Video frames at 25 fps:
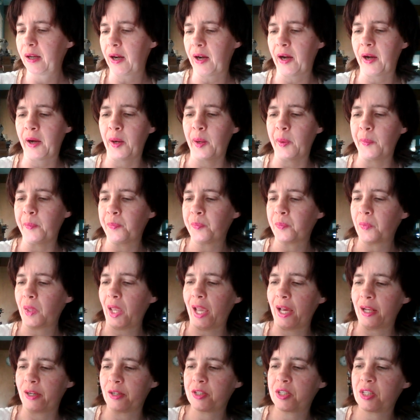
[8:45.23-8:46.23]

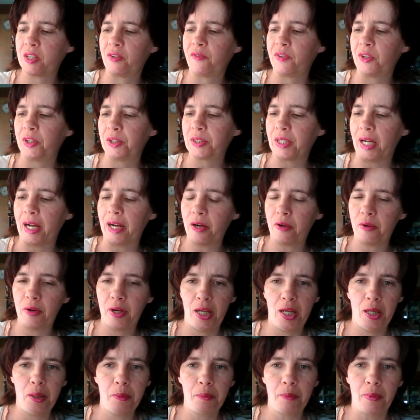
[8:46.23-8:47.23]
Andersonville
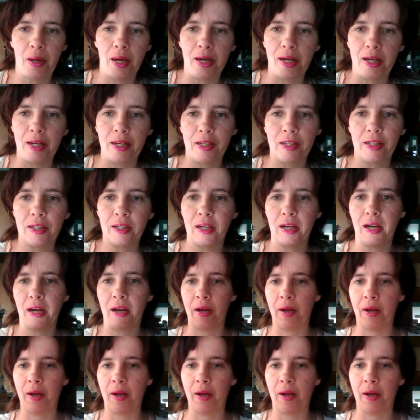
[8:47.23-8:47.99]
Diary by